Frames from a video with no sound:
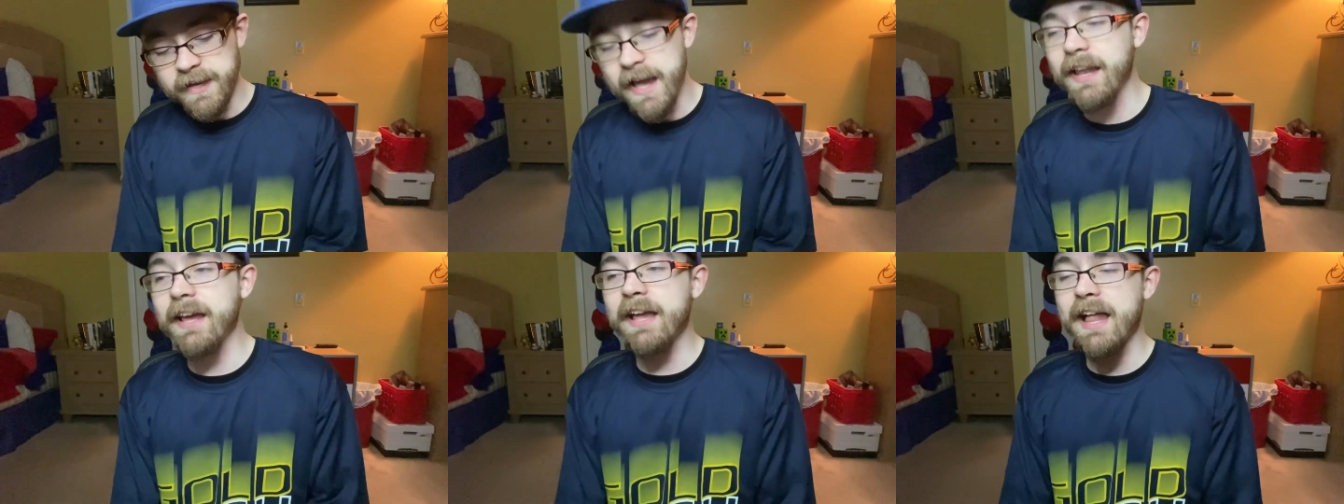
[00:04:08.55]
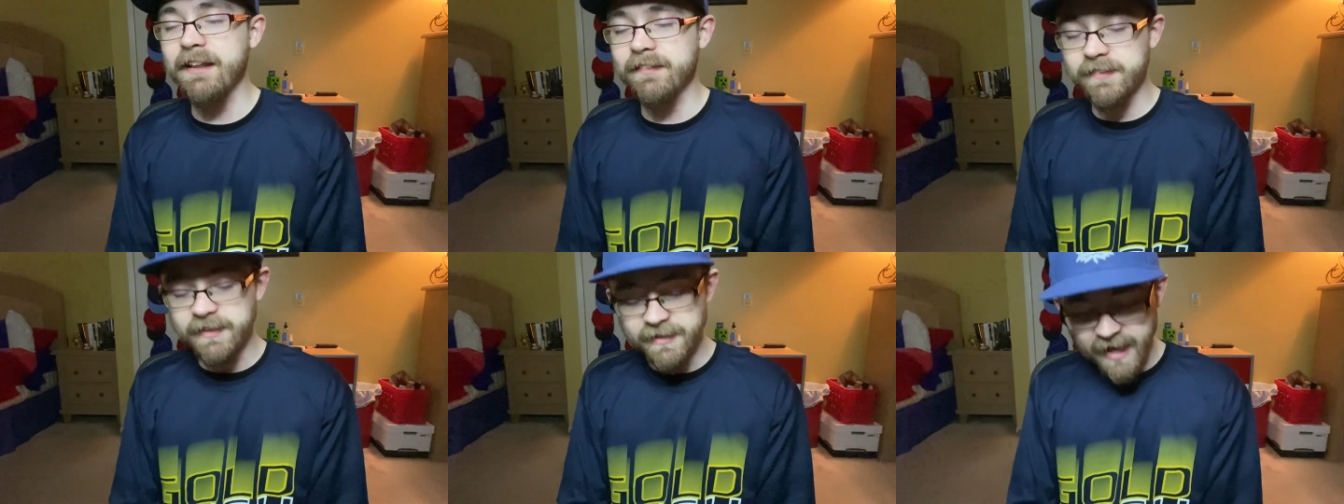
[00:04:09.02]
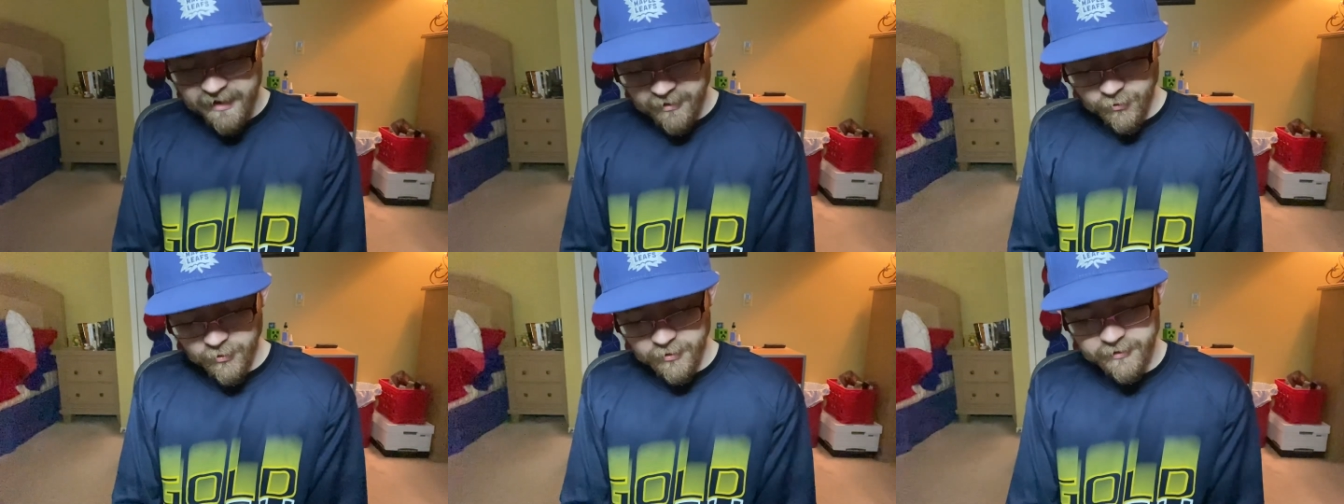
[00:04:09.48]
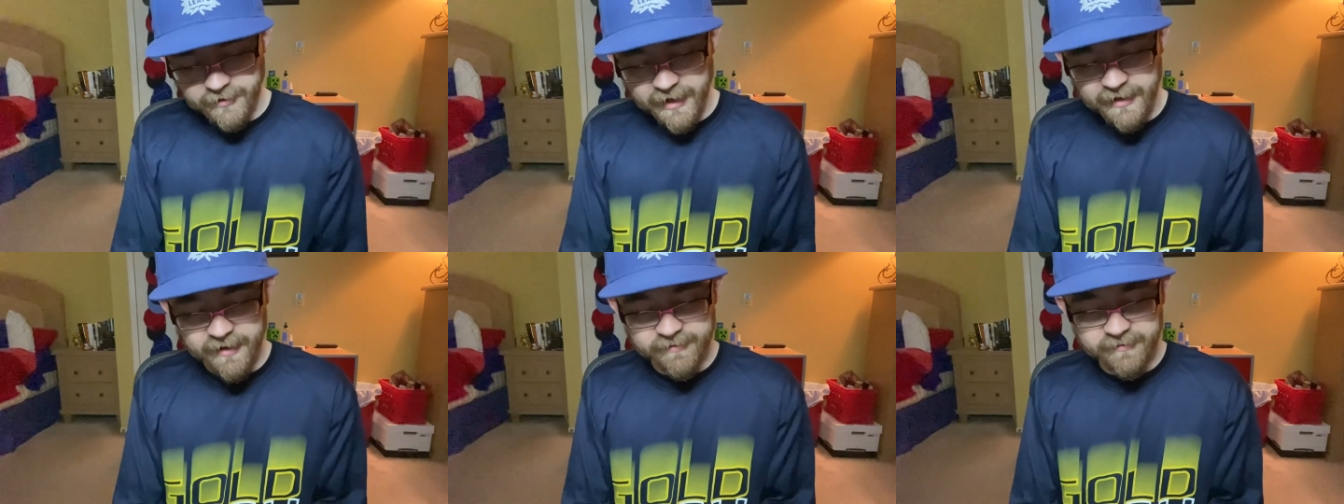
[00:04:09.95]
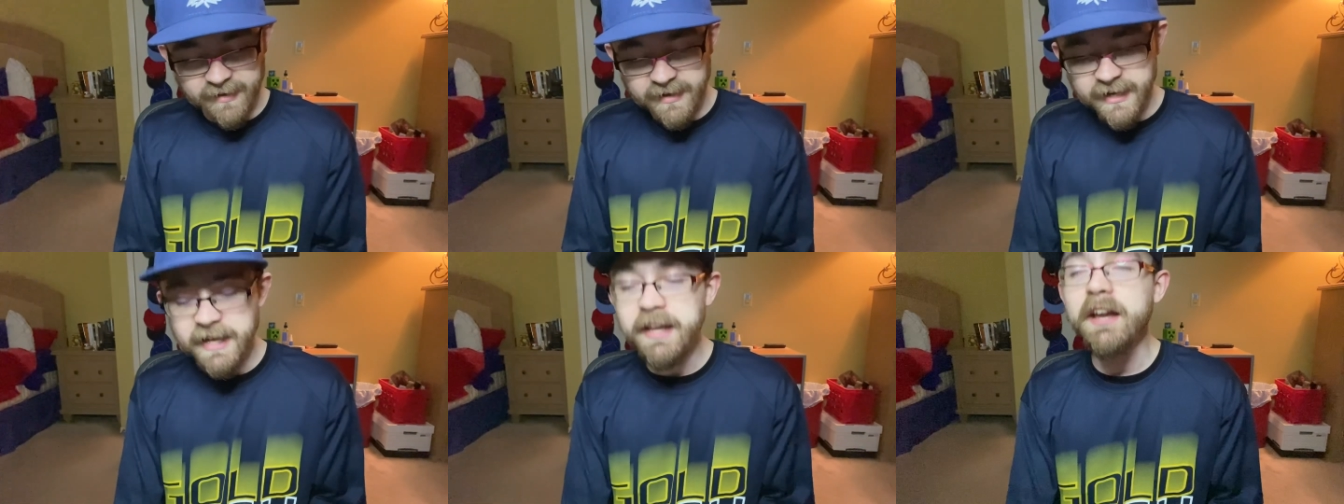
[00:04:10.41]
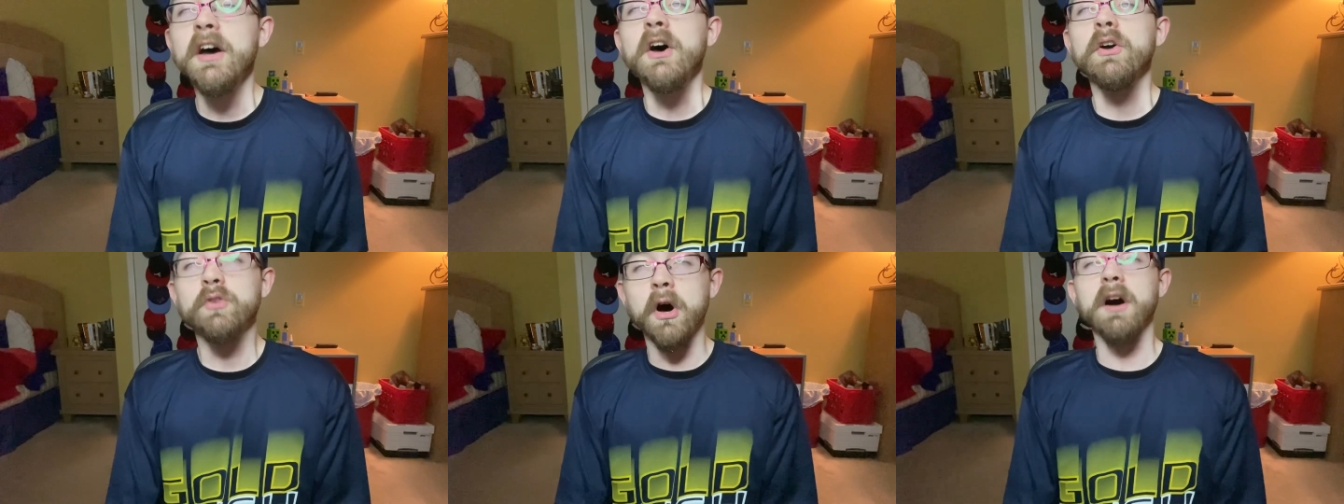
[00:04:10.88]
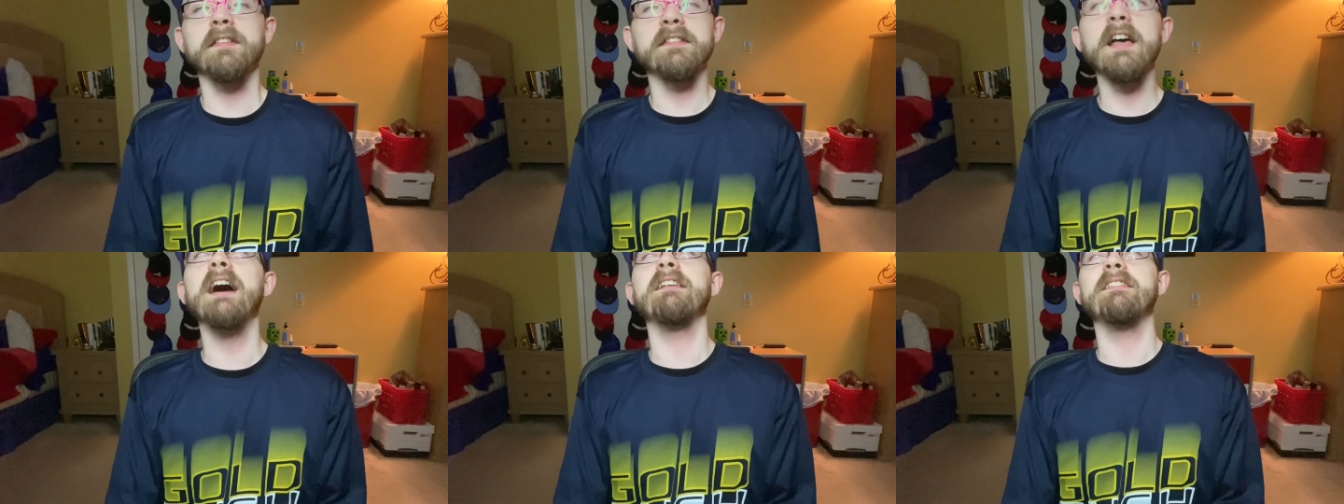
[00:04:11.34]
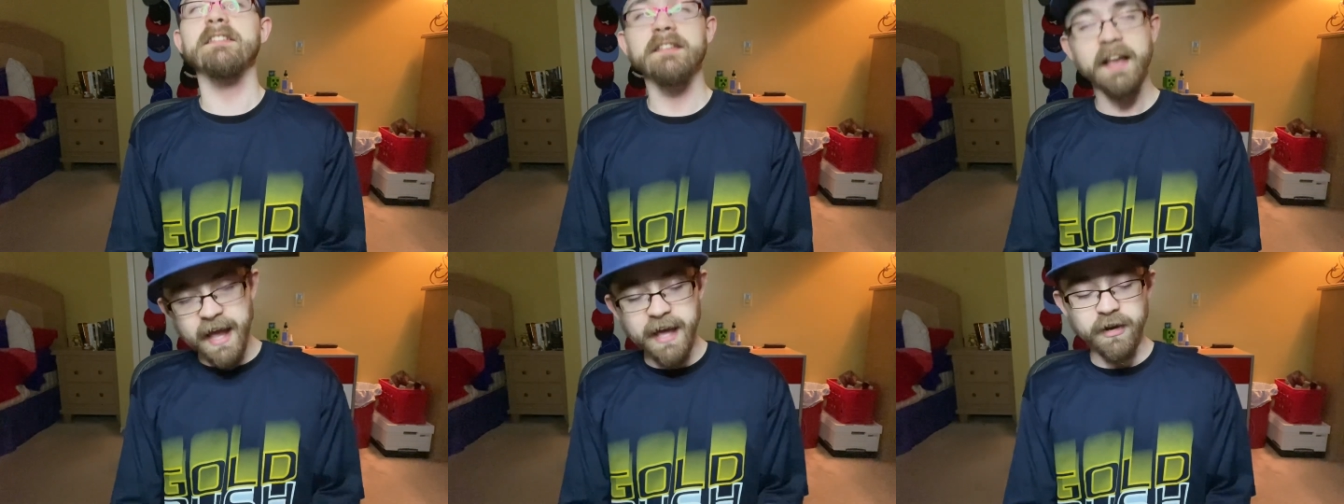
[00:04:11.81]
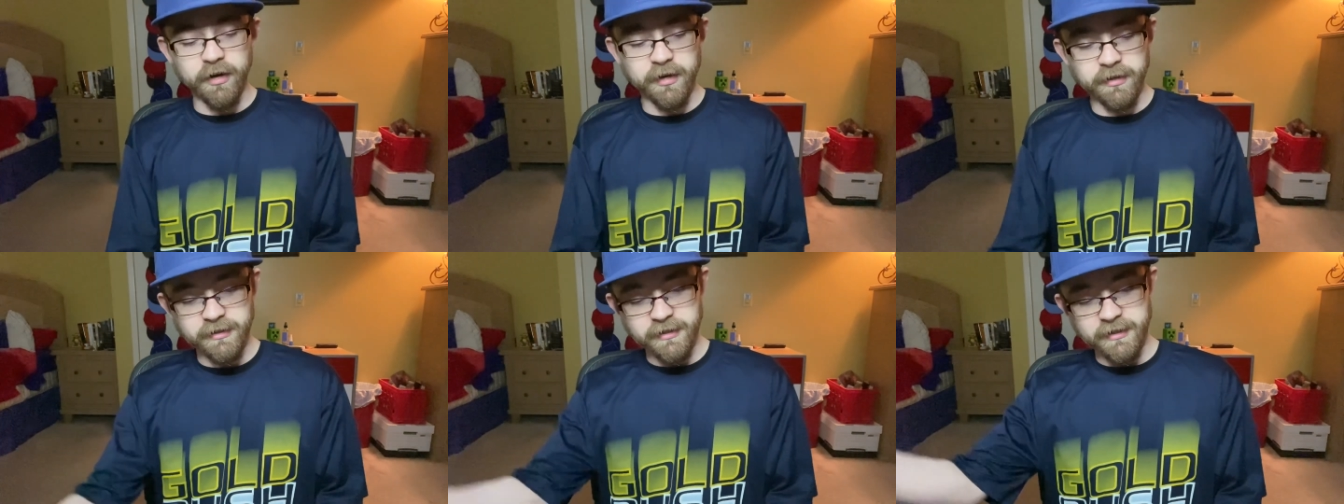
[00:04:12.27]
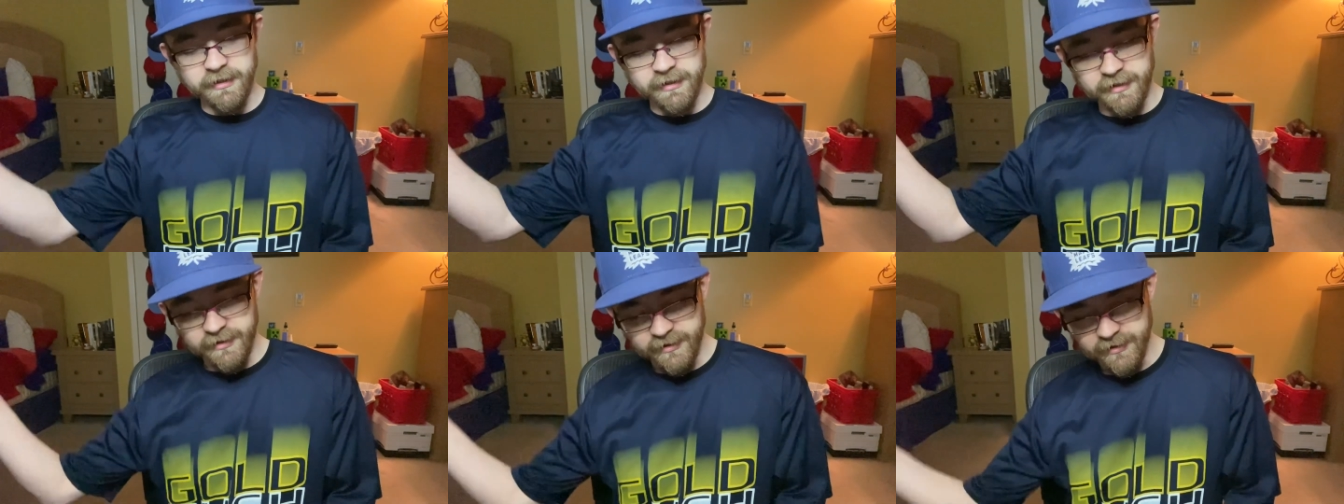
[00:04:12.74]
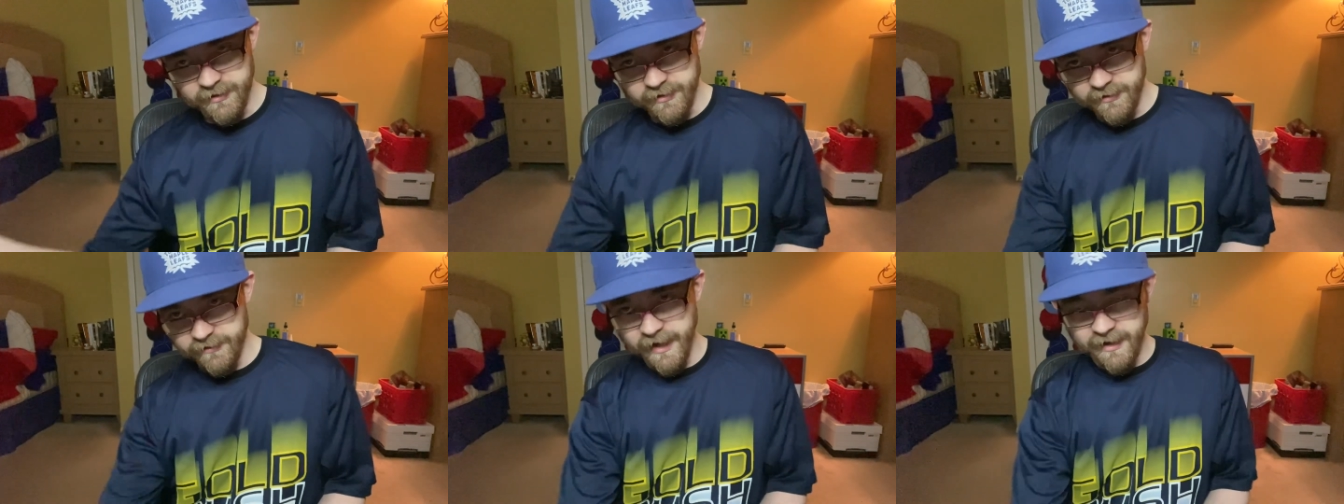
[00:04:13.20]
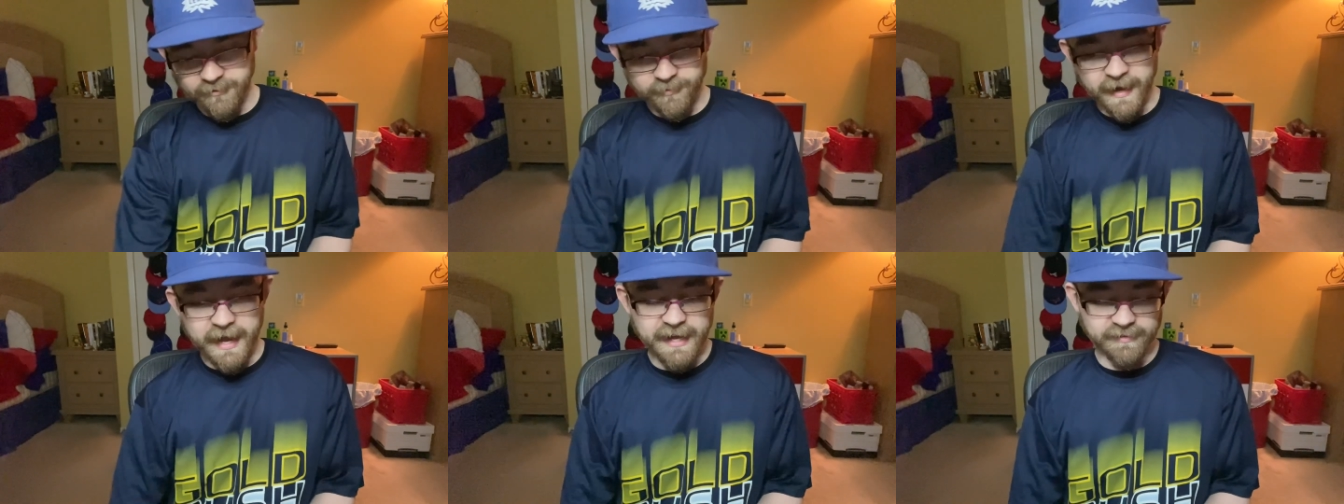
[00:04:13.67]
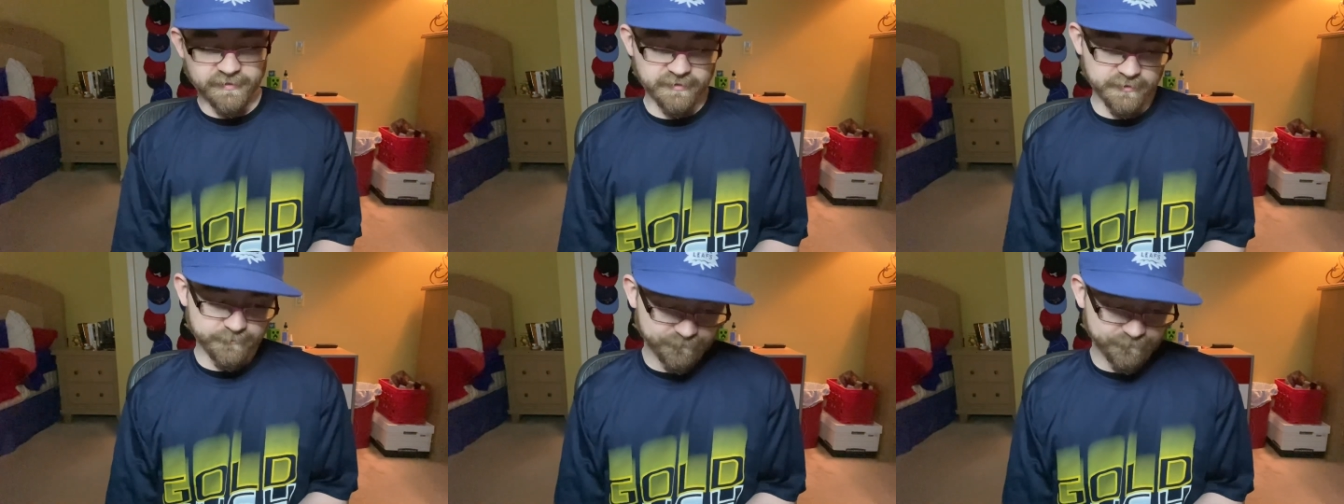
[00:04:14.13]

LA Galaxy ganador de la serie dos a cero. They advance.